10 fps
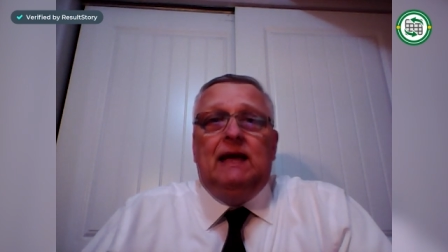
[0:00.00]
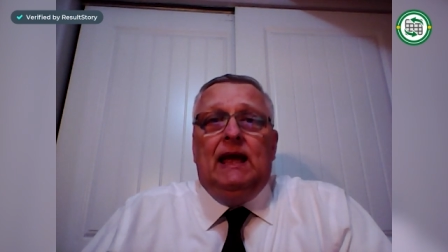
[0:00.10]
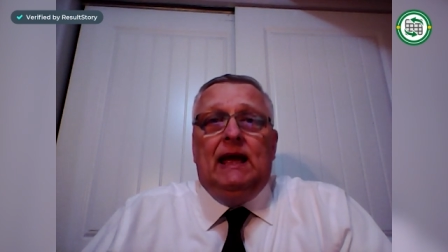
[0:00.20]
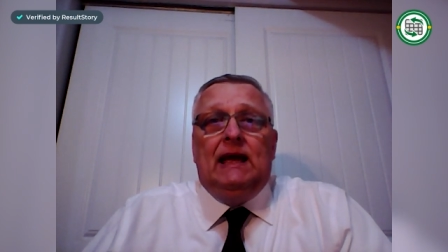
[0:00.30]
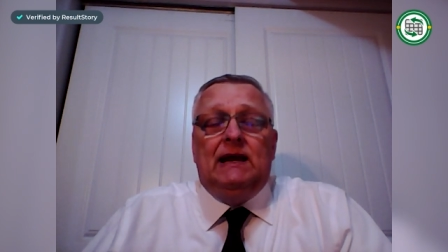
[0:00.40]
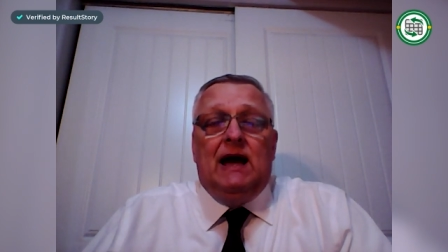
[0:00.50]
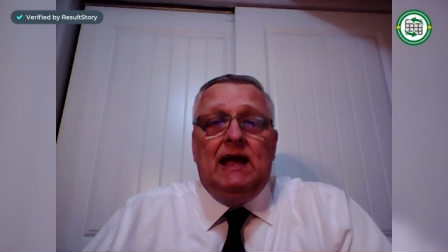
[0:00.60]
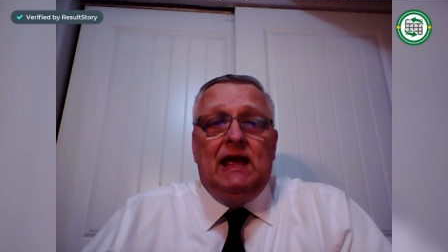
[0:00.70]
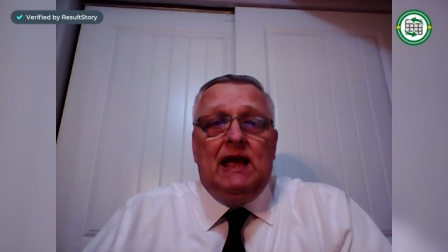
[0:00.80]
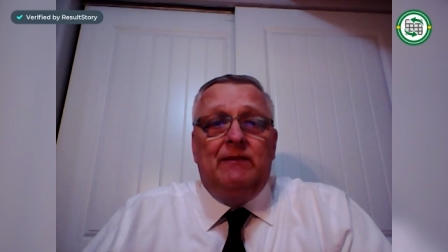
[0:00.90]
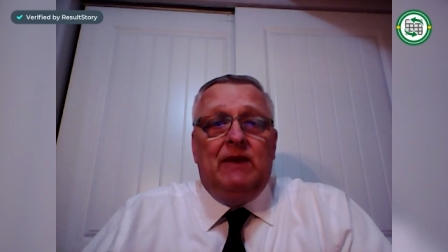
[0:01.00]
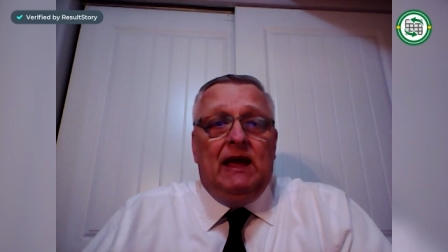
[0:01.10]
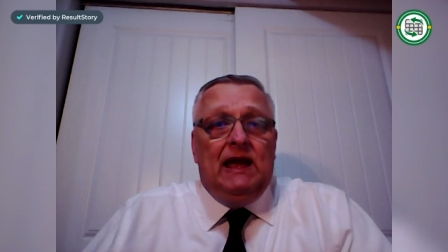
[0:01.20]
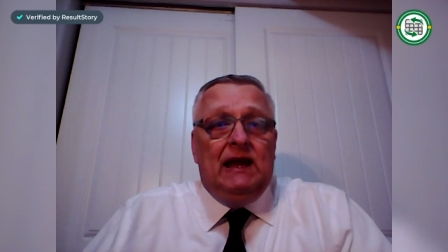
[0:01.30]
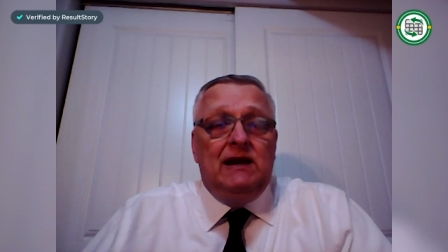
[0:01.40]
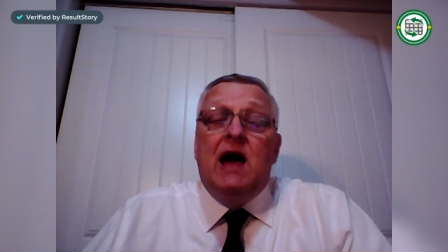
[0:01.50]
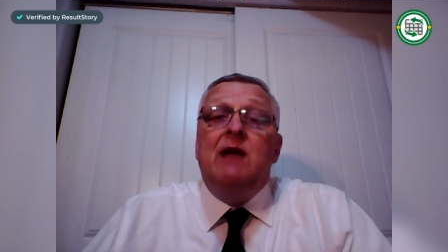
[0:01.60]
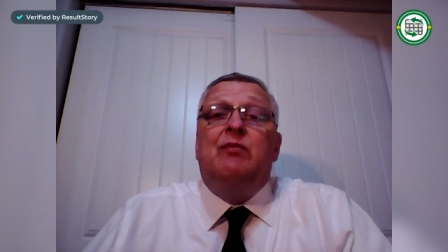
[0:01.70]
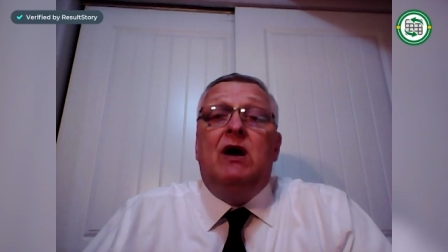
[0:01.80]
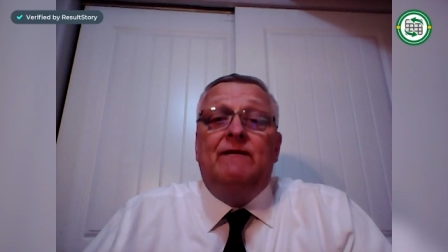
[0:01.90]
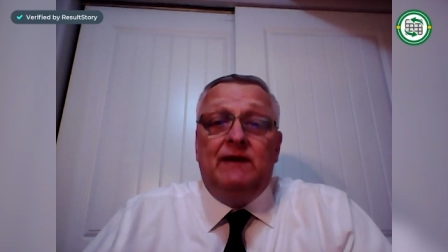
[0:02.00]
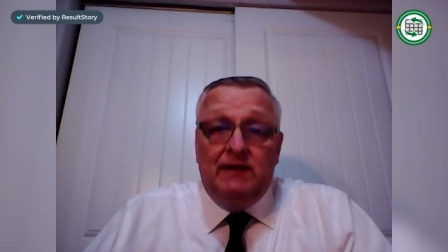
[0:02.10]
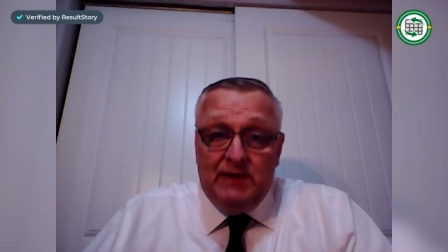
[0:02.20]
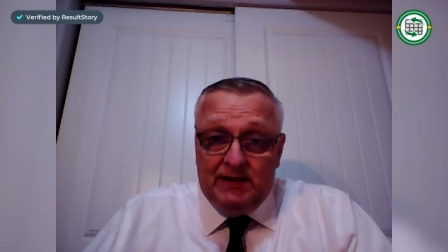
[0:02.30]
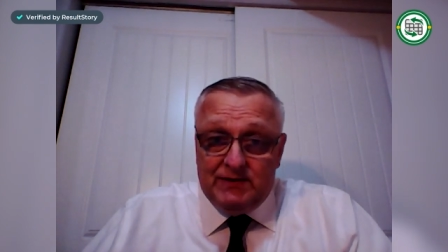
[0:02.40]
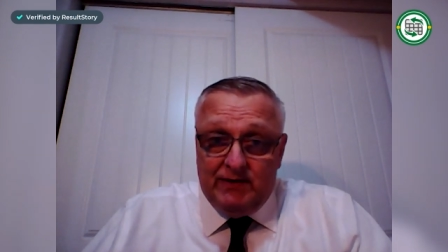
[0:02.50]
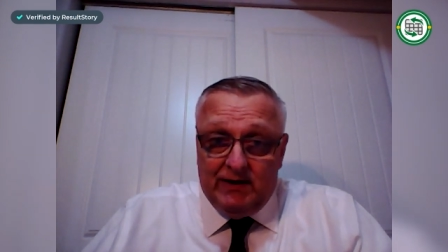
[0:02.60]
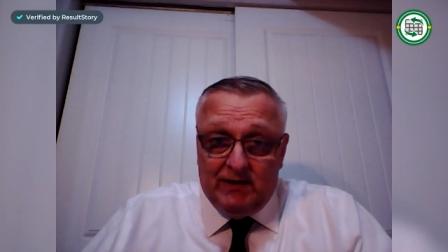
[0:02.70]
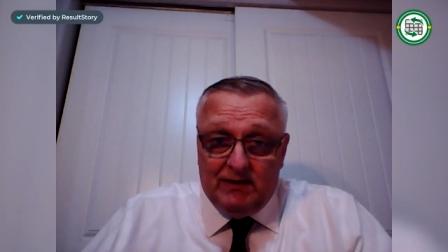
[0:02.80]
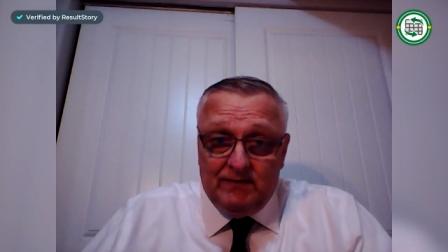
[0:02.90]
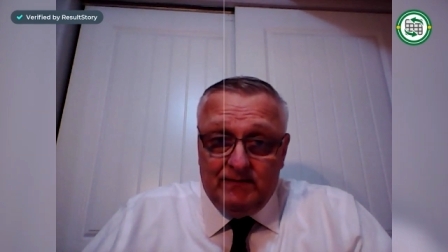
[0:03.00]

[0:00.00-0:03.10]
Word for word: and I am a nonprofit administrator.